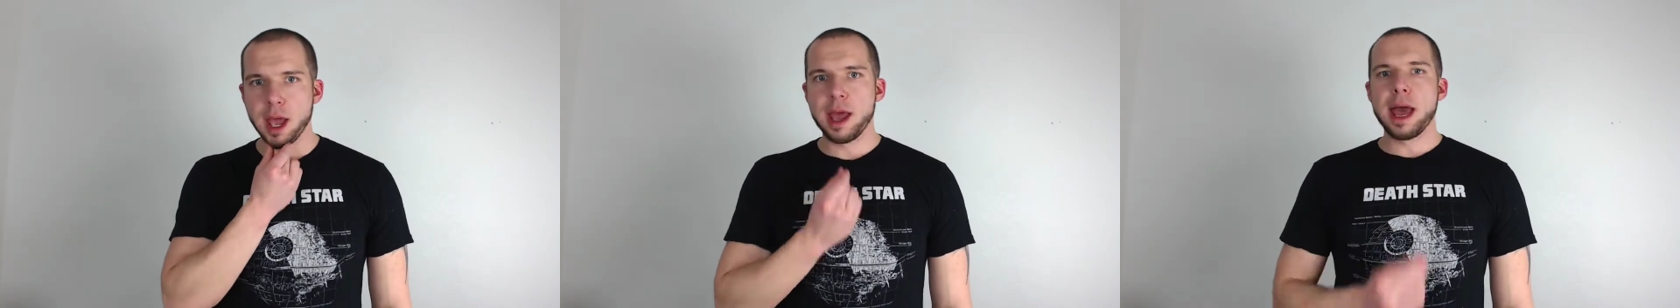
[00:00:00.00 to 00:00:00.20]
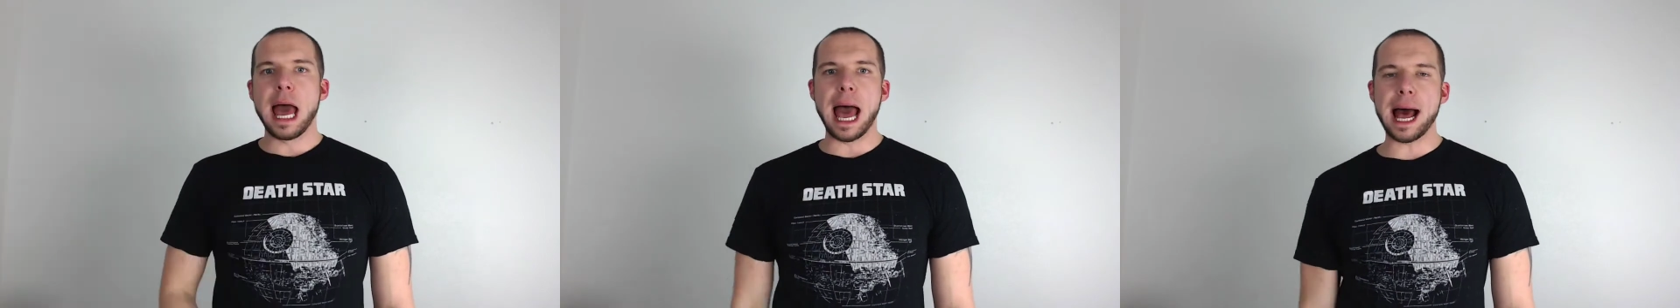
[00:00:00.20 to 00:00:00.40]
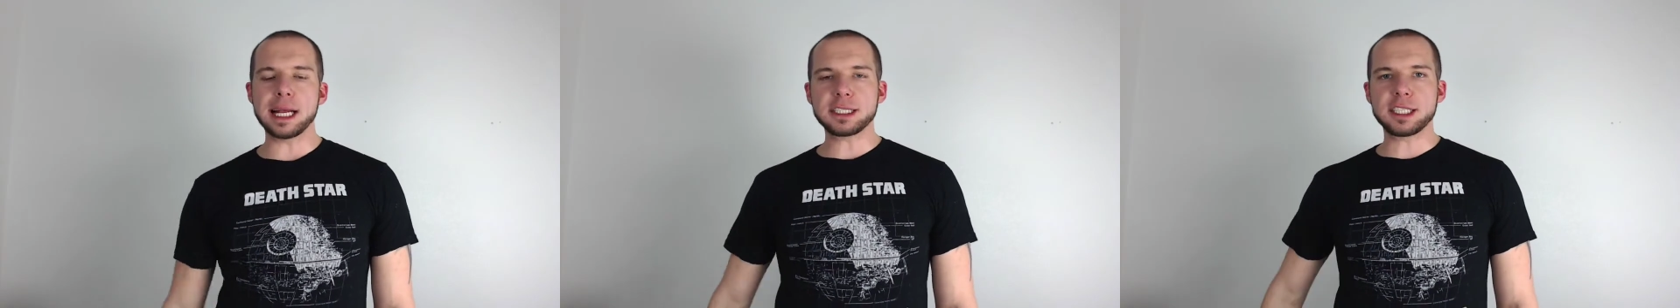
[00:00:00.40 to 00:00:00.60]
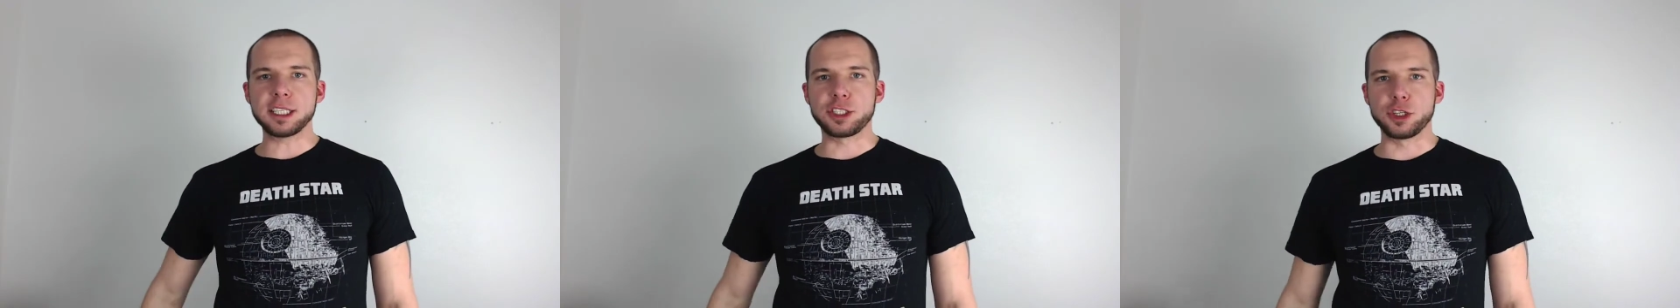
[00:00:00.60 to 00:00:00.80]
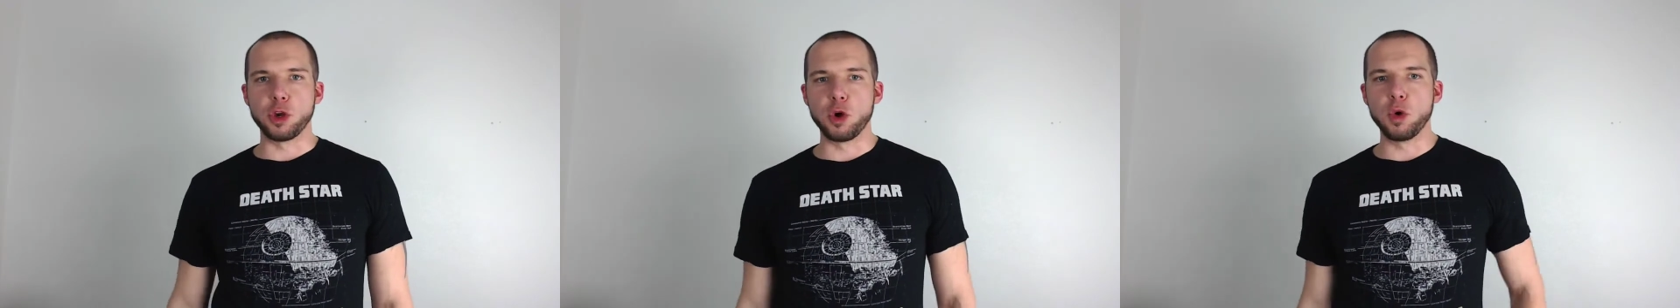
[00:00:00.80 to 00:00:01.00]
has to
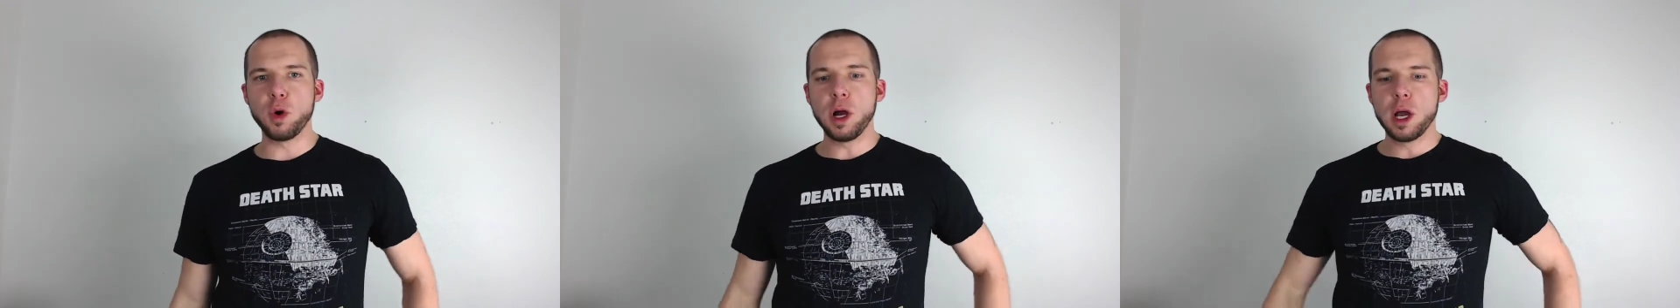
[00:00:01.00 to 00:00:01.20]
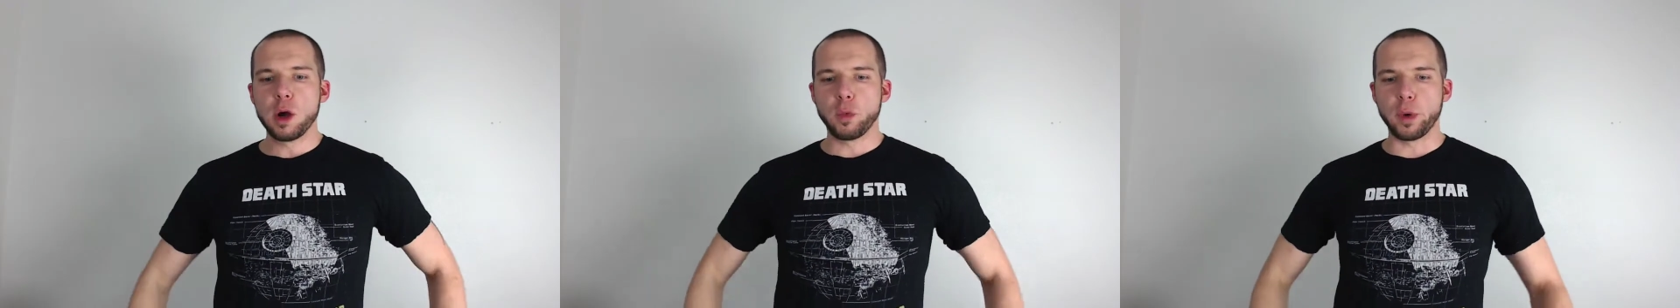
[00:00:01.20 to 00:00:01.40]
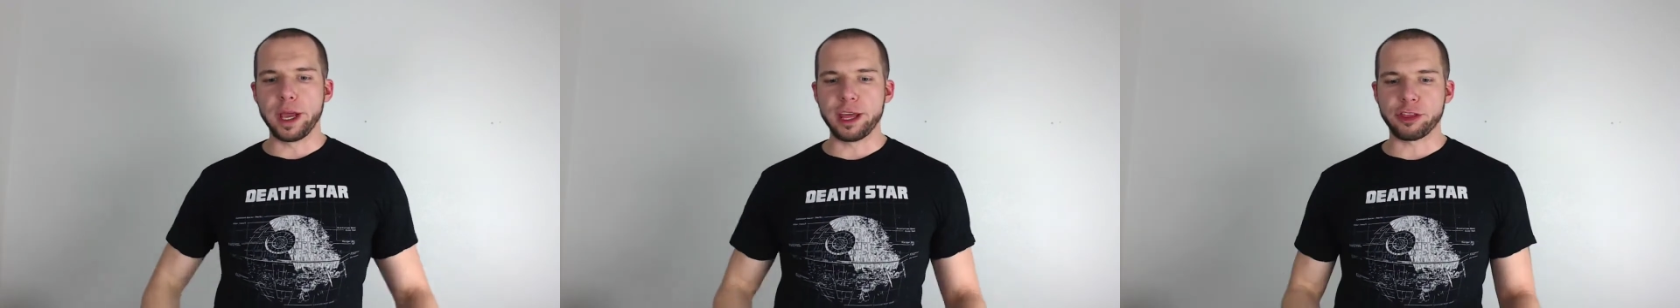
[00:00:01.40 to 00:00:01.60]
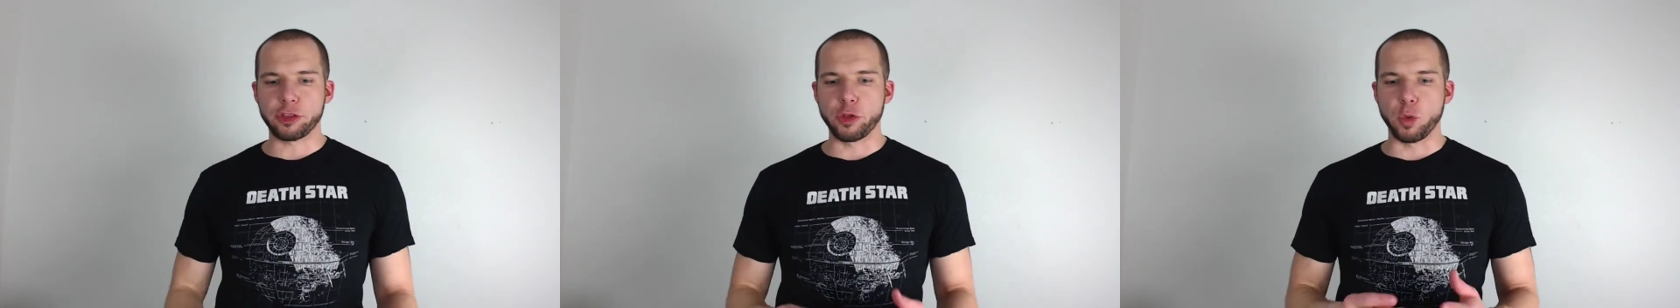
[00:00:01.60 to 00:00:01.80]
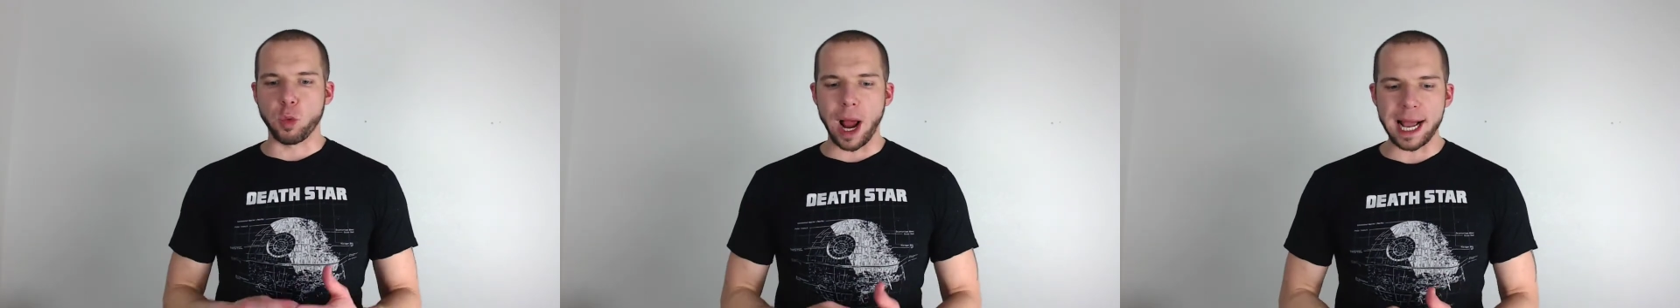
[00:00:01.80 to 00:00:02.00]
do with
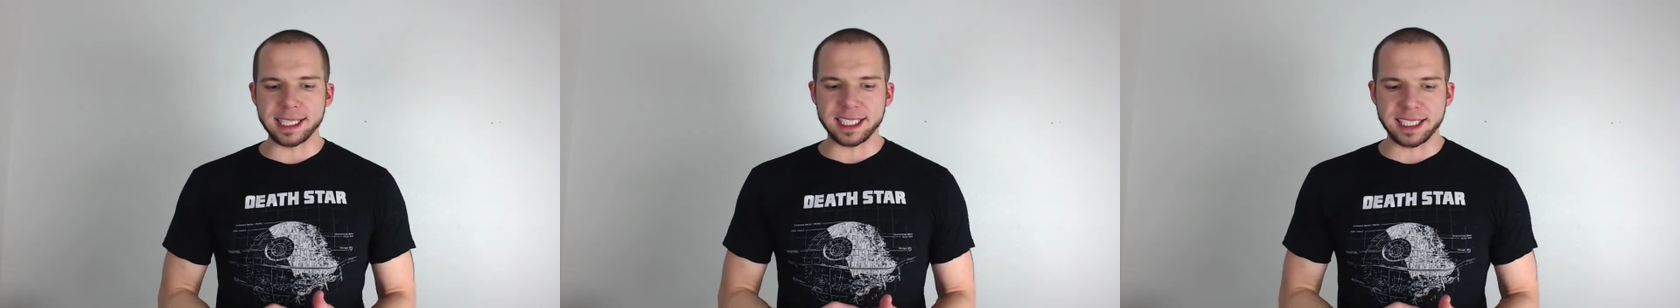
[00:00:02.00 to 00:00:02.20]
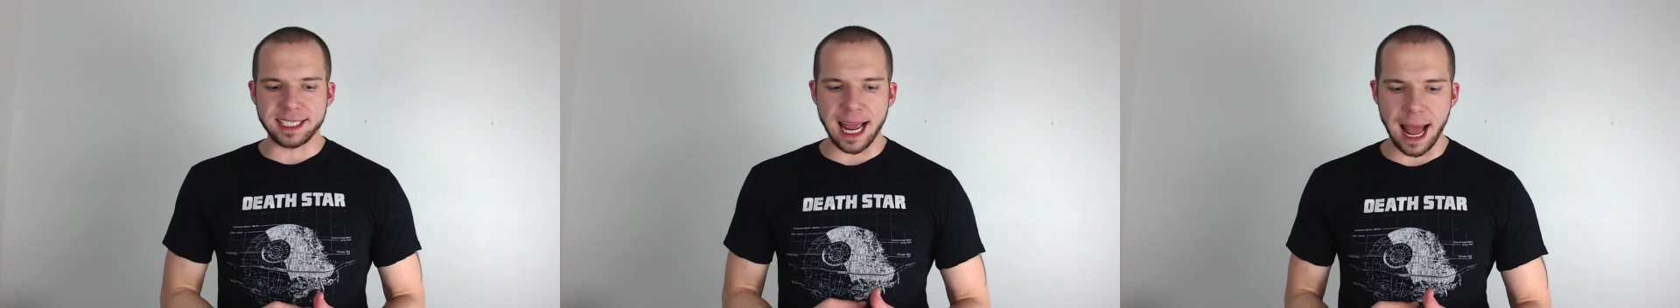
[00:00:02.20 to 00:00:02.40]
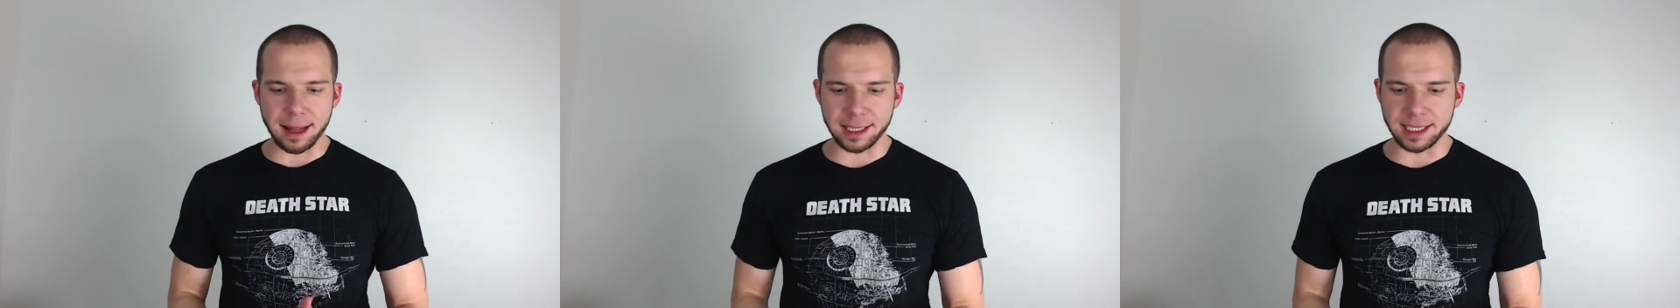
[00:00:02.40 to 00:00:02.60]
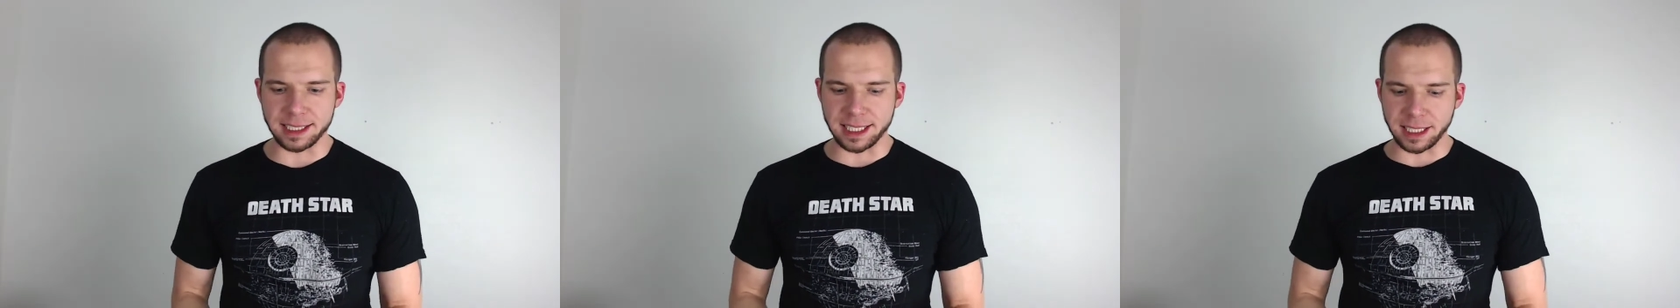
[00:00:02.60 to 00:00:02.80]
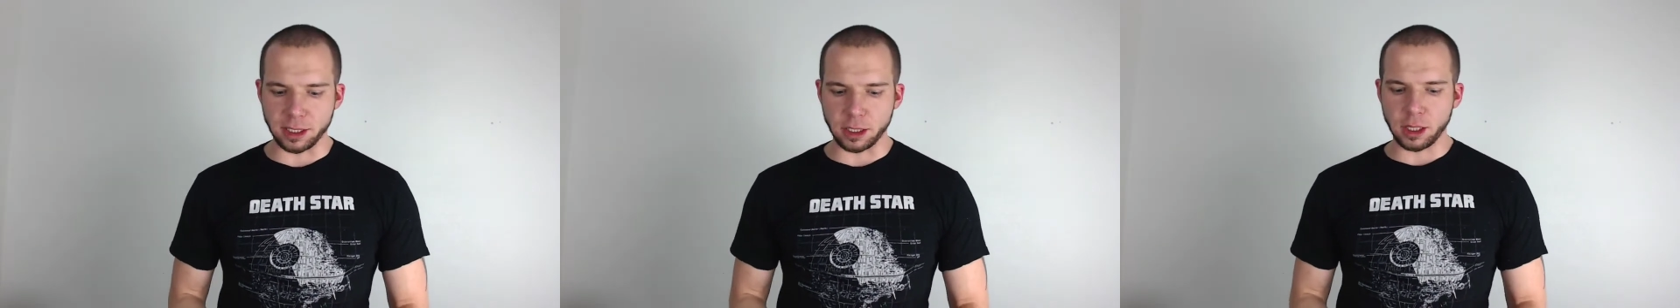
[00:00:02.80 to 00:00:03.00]
the rising talent
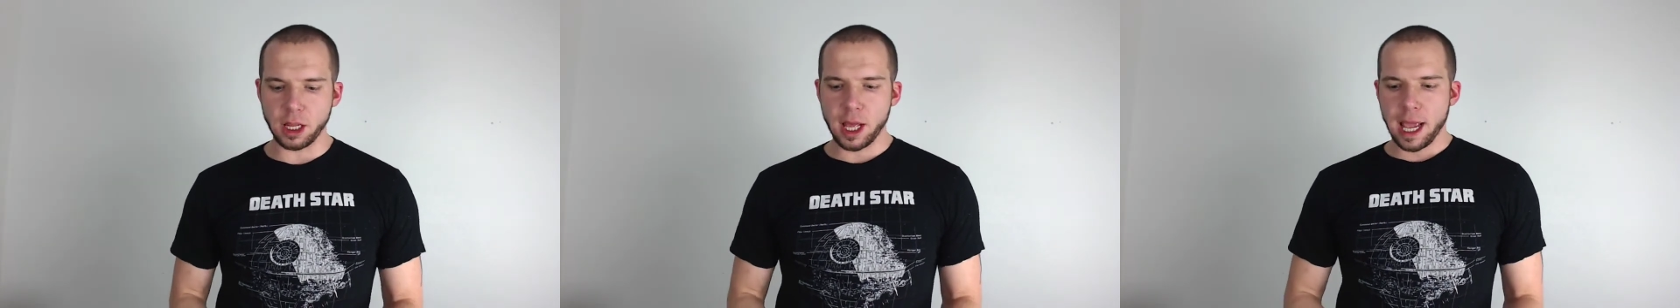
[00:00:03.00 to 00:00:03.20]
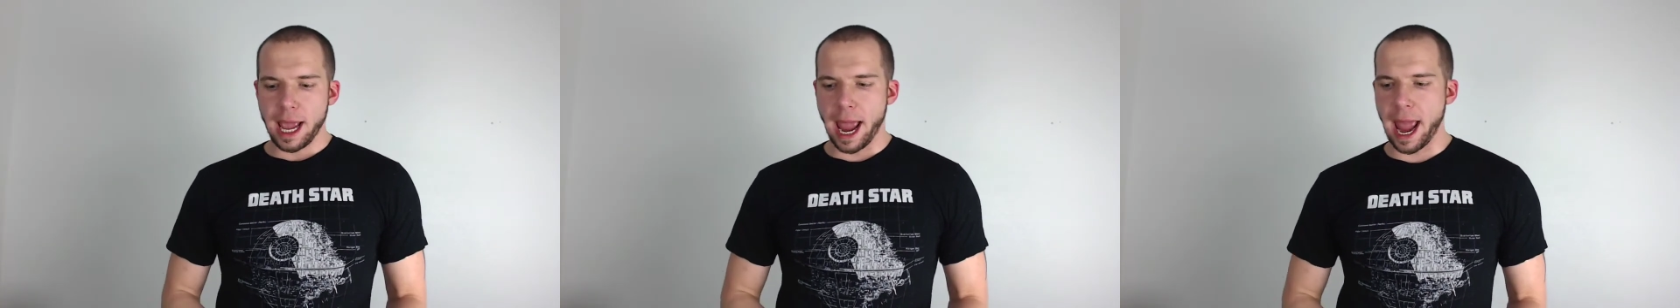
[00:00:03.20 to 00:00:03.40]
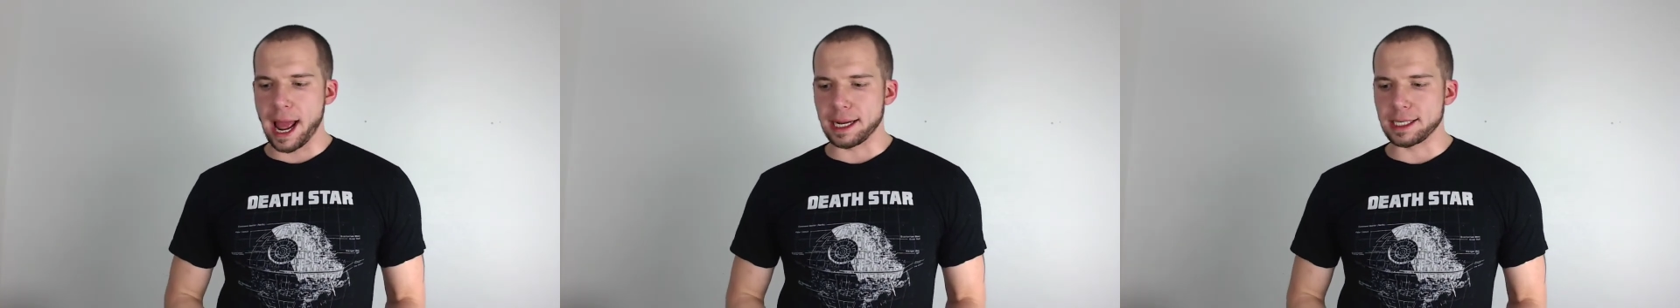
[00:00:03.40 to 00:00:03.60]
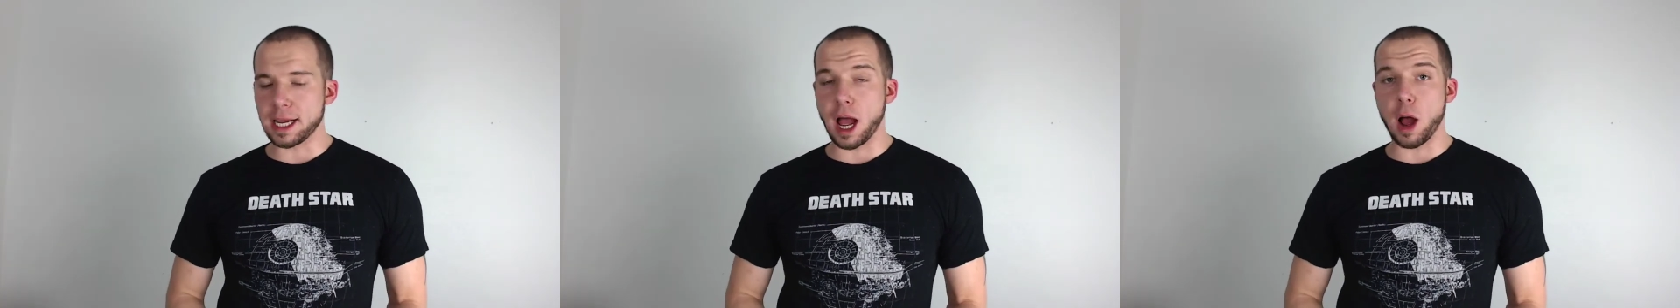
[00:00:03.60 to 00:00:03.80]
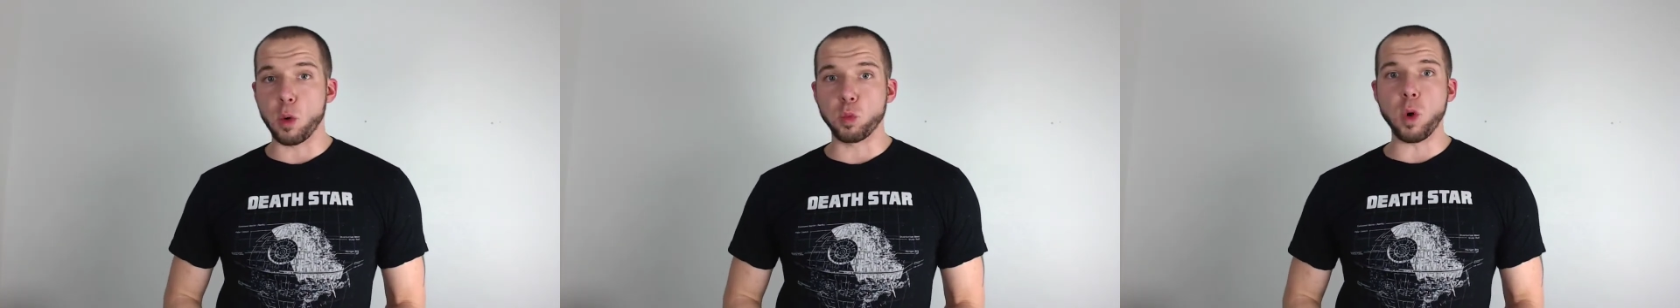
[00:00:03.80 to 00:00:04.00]
deal and uh,